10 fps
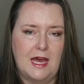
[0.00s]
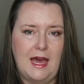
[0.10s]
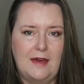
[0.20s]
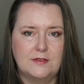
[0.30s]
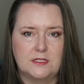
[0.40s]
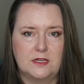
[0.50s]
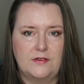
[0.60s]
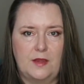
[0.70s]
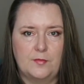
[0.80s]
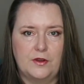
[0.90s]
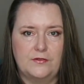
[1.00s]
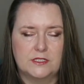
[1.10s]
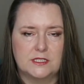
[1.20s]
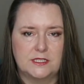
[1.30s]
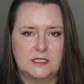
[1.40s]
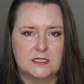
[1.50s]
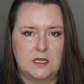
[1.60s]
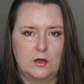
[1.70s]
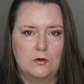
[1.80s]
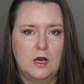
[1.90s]
I haven't done that previously,
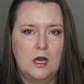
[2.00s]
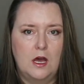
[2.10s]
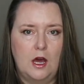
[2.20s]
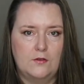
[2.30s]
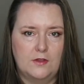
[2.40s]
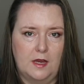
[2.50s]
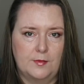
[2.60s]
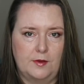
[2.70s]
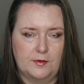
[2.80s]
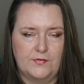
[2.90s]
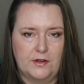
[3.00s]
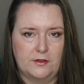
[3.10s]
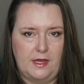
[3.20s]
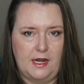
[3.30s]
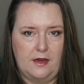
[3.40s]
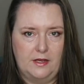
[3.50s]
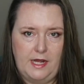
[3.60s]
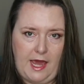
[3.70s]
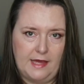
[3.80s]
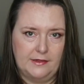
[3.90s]
so hopefully I'll be able to figure that out
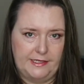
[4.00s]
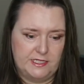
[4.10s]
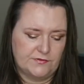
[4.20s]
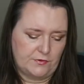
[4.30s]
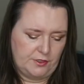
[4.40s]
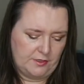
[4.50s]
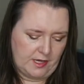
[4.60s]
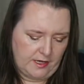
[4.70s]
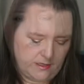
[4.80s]
and add links for you guys.